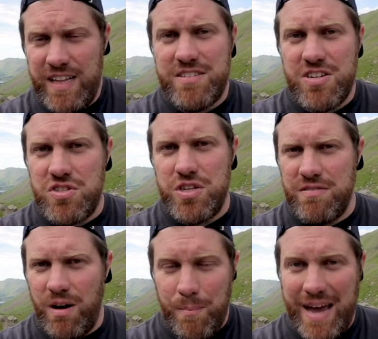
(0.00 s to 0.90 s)
Filters
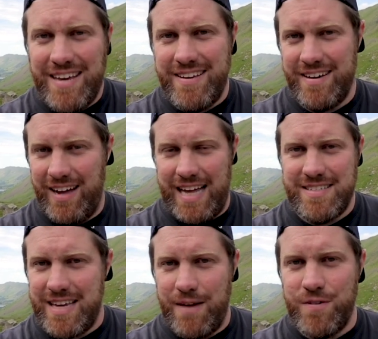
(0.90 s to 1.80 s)
do not make a
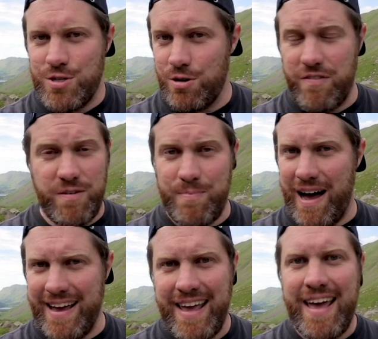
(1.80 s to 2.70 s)
landscape photographer
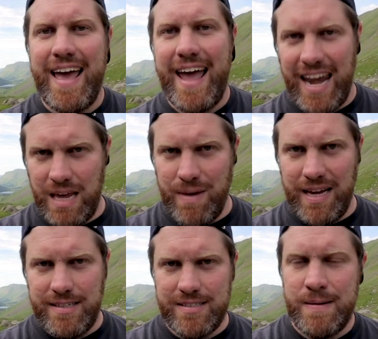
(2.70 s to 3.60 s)
by any
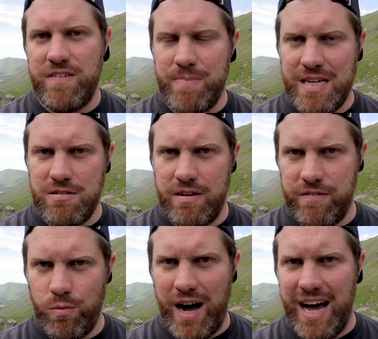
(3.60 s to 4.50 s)
means. If you've been doing it
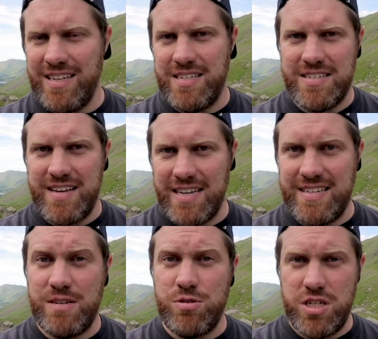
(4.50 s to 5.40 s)
for a while and you decide
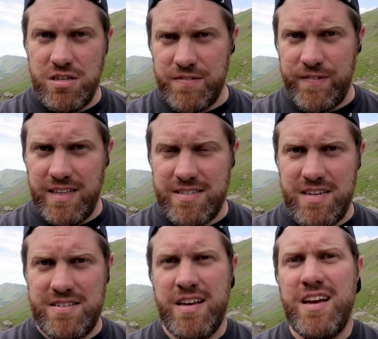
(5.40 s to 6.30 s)
to introduce
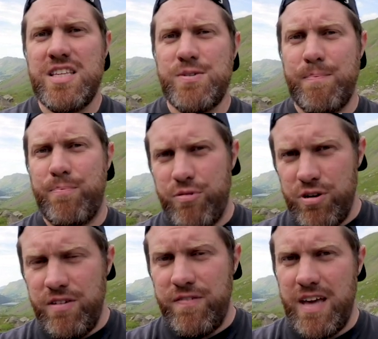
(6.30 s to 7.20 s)
filters to
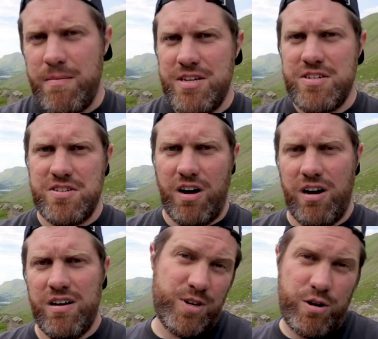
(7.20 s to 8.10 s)
improve your images
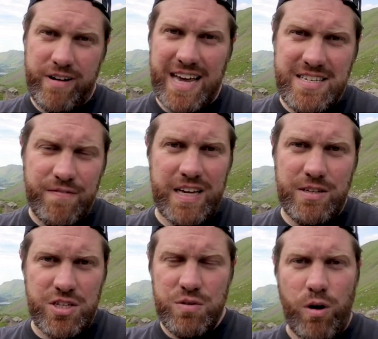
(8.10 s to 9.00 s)
or
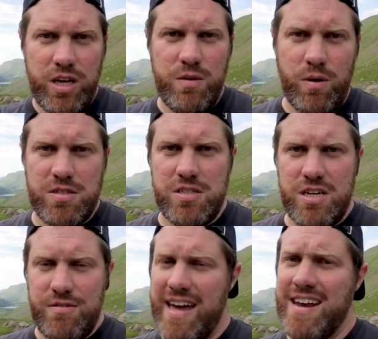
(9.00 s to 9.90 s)
creatively do what you want to
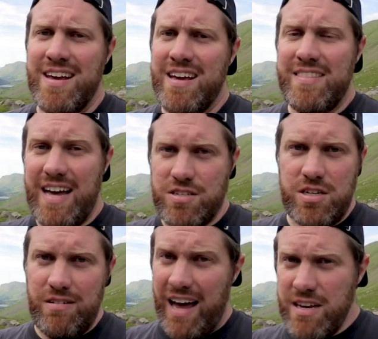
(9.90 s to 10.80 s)
do, then that's
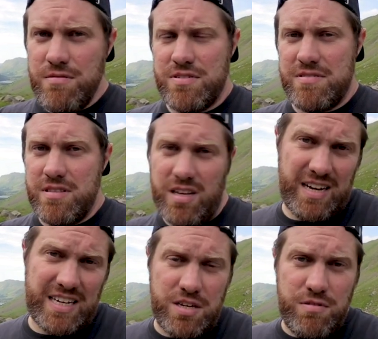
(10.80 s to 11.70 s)
cool. I use,
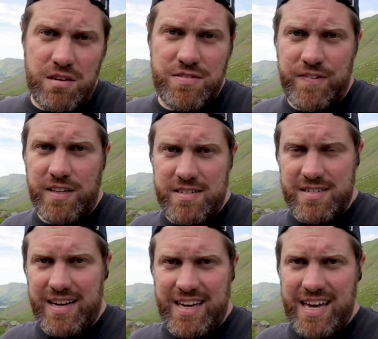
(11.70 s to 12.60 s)
I do use
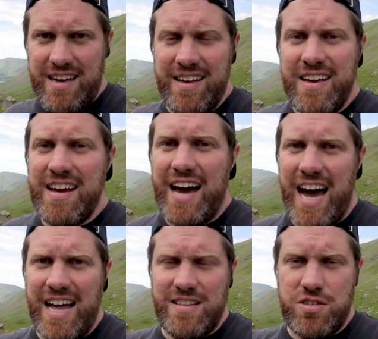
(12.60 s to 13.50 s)
filters like here
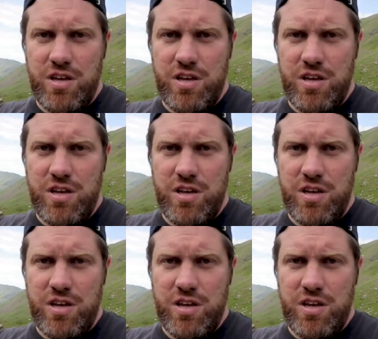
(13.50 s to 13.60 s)
and the